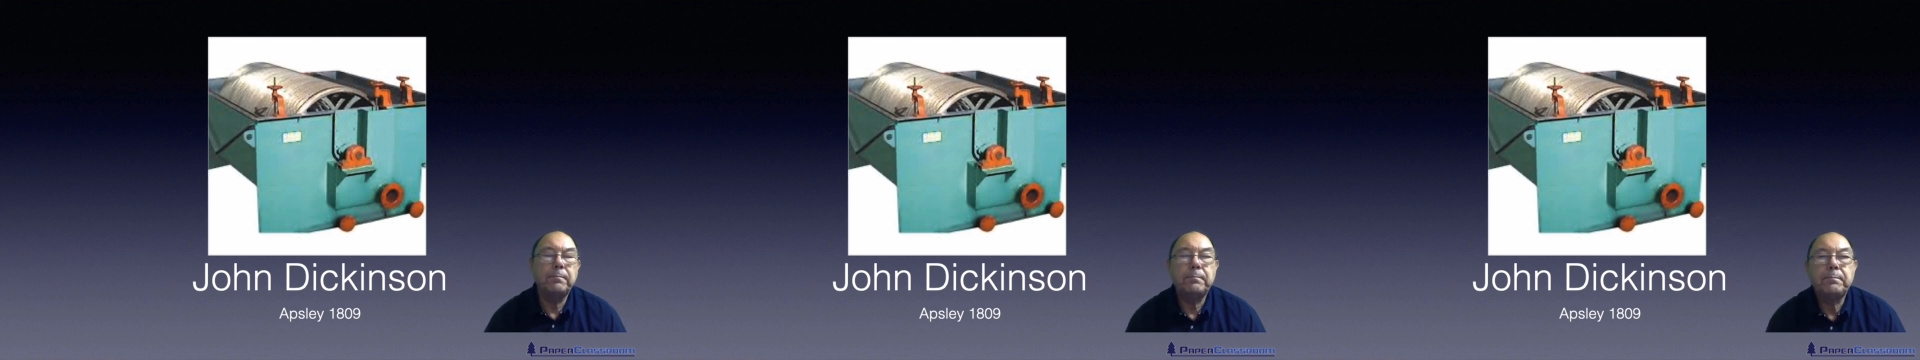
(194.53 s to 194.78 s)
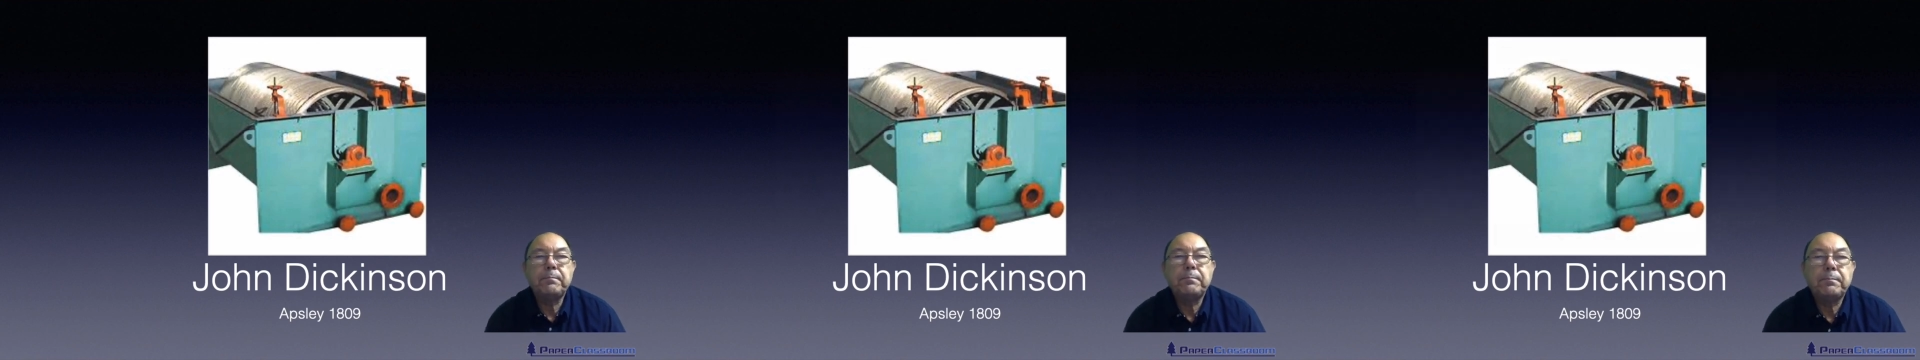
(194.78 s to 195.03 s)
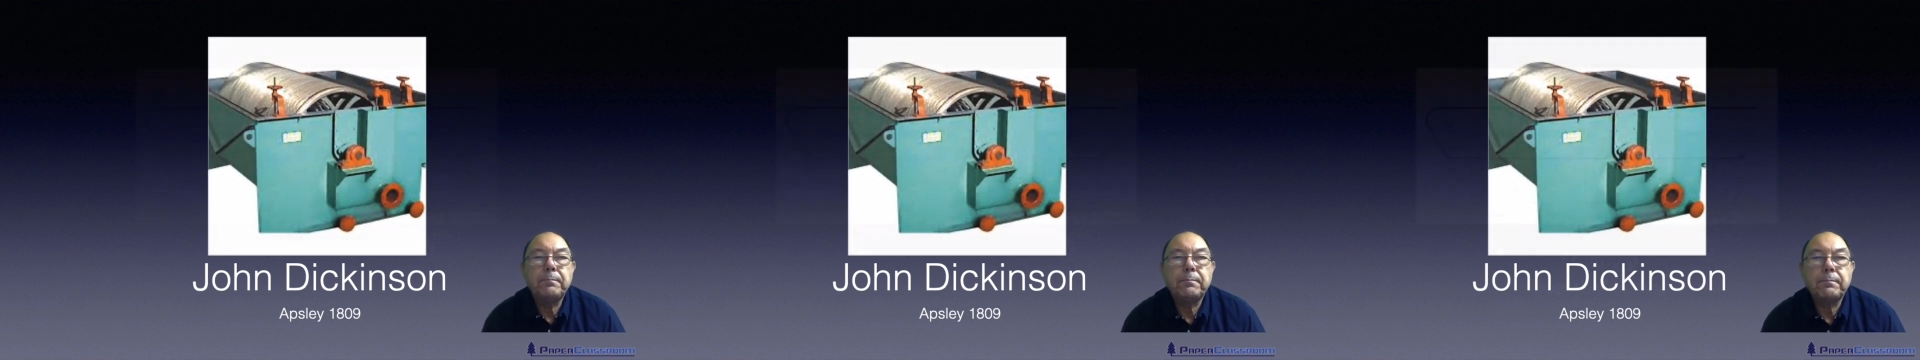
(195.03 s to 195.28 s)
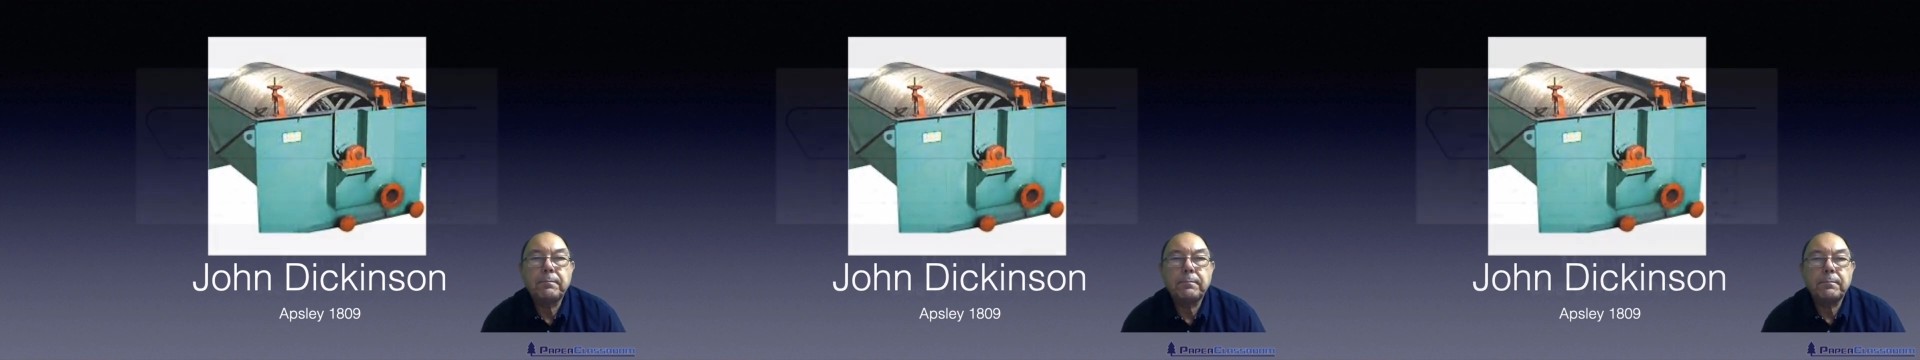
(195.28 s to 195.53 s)

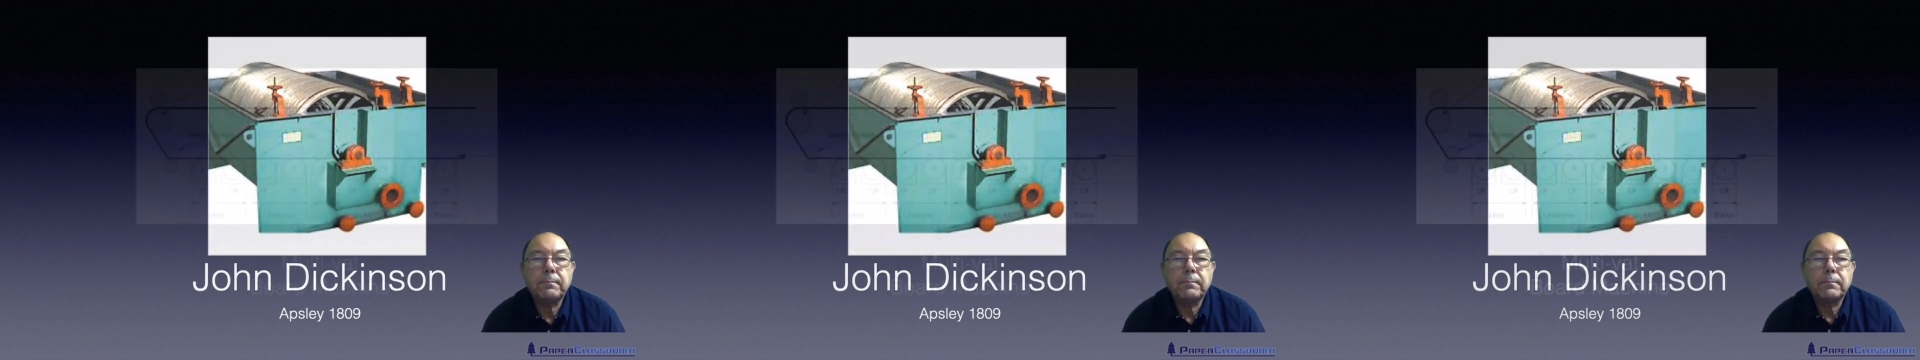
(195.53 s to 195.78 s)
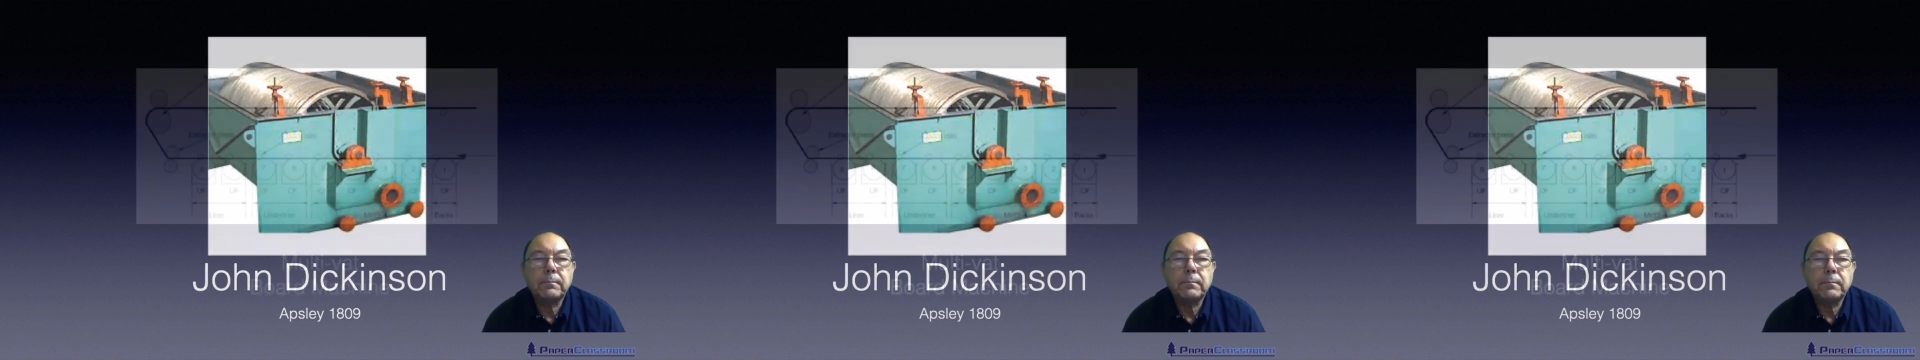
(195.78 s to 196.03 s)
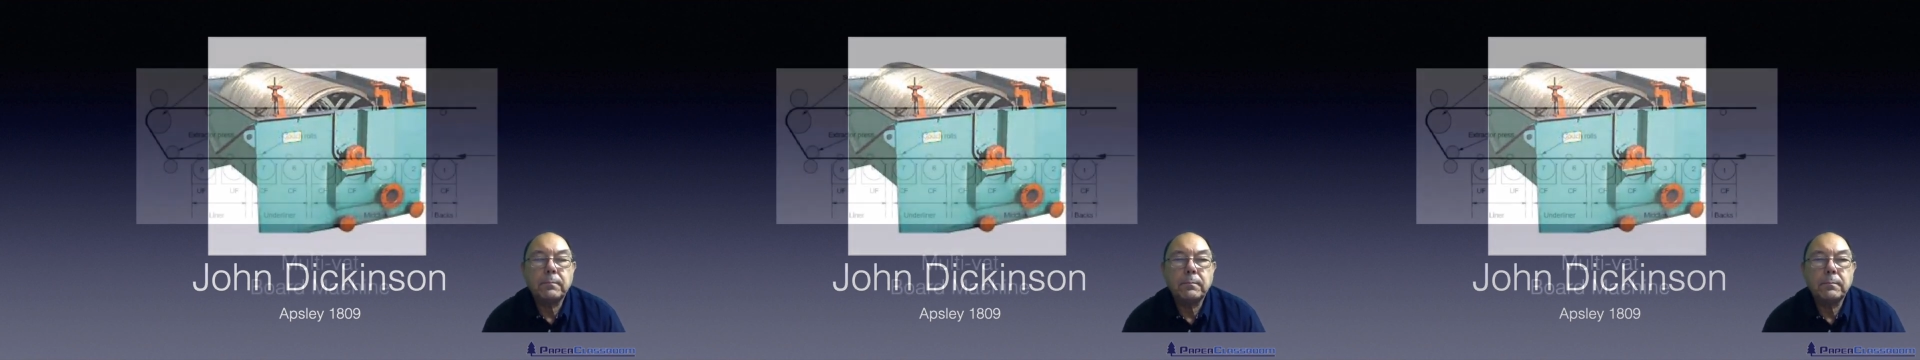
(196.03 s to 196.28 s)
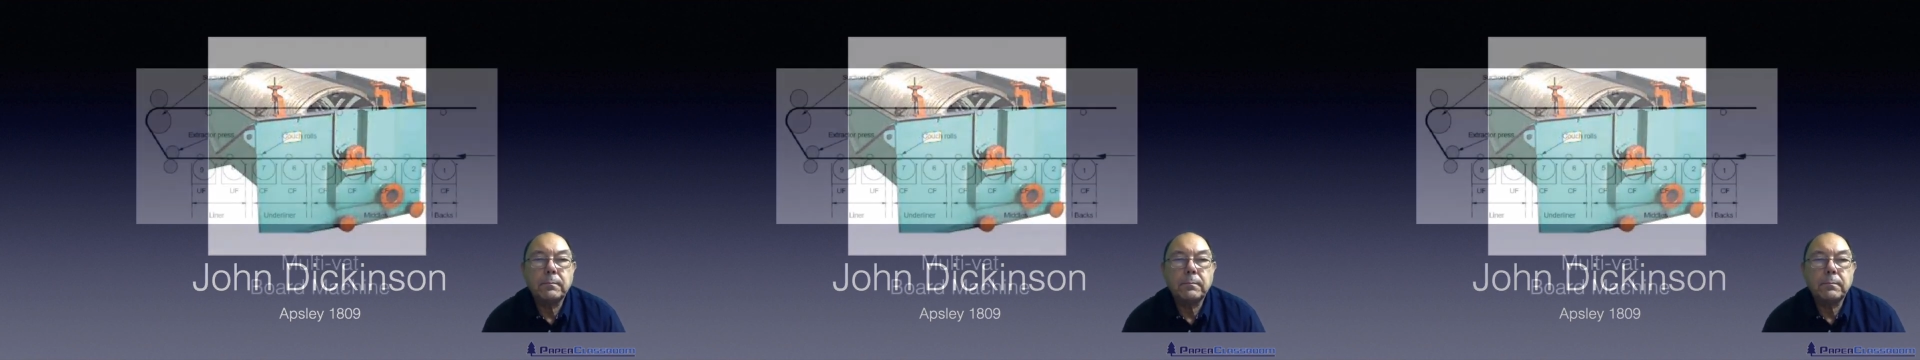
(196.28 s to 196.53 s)

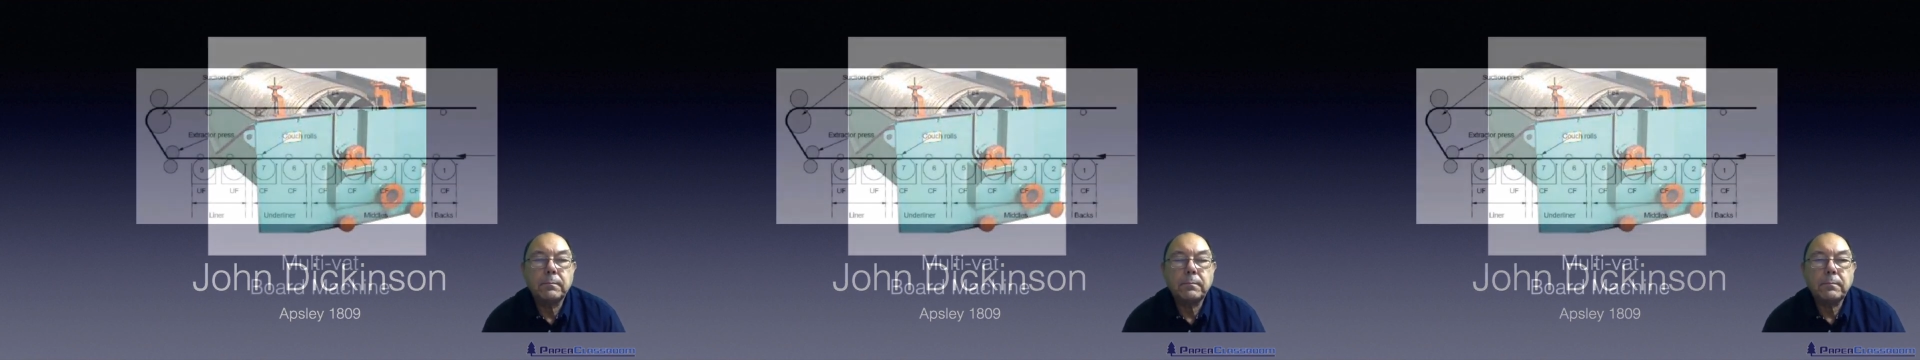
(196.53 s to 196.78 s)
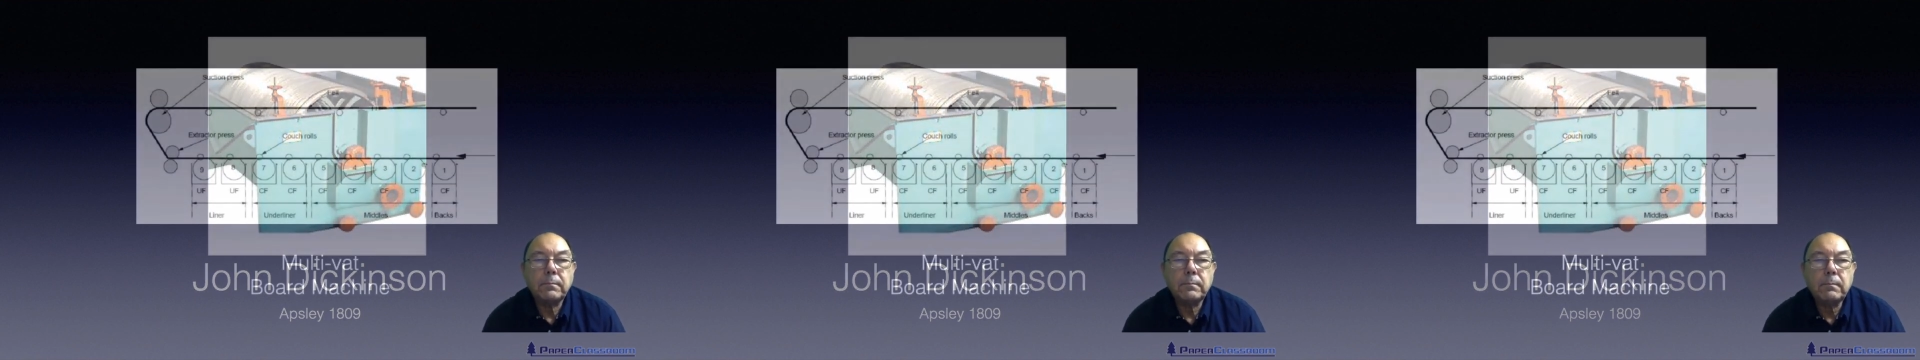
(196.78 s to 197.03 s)
No one is speaking in this clip.